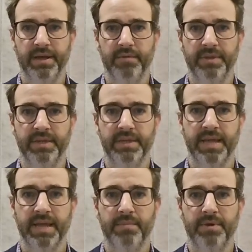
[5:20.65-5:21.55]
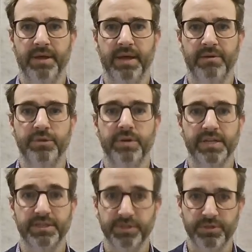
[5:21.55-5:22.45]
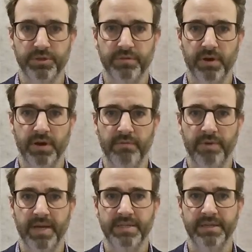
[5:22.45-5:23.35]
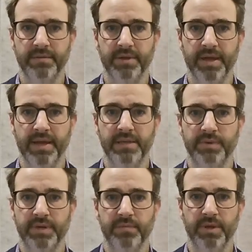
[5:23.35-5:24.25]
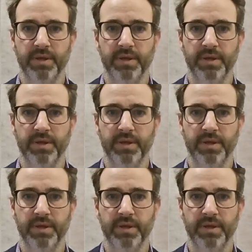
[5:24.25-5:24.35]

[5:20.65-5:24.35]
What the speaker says: we think NAB should actually deserve a higher rating, and as we